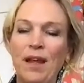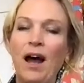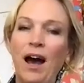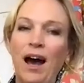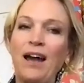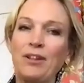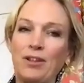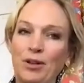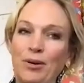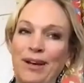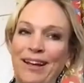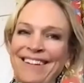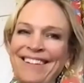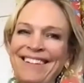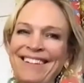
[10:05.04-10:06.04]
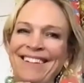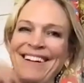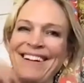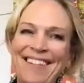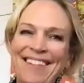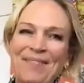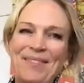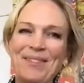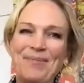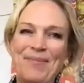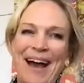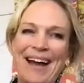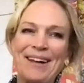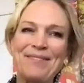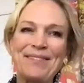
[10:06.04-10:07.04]
hot gluing them in the
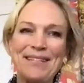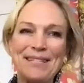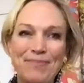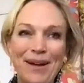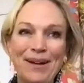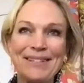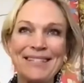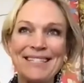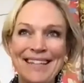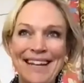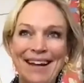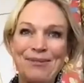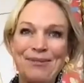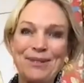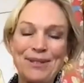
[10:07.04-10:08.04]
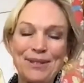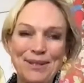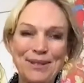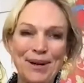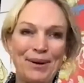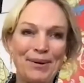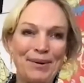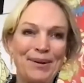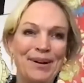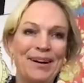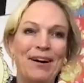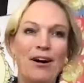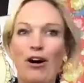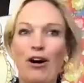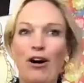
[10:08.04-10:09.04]
back of these belts that I would sew
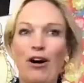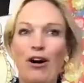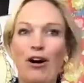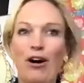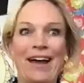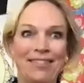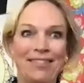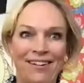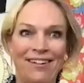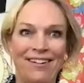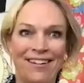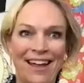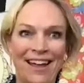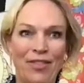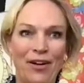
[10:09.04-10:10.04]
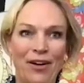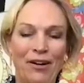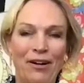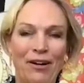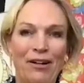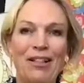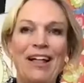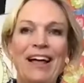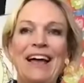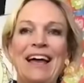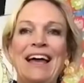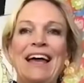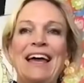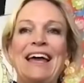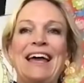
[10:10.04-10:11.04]
all night long at the hall.
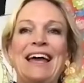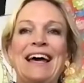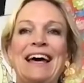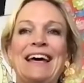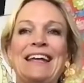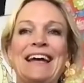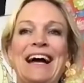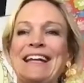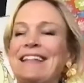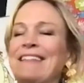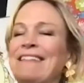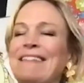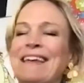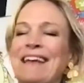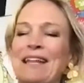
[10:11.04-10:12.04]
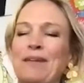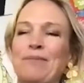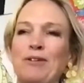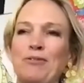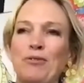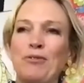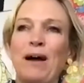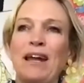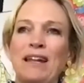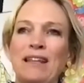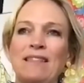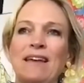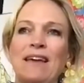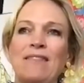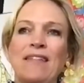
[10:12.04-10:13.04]
And I didn't think anybody would buy
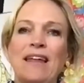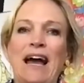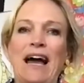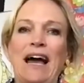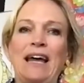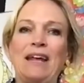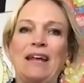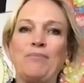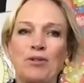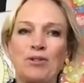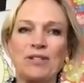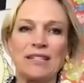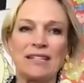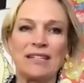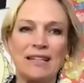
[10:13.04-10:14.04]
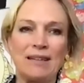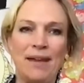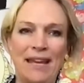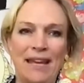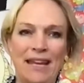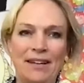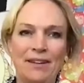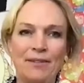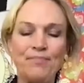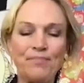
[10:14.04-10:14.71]
anything that I personally made.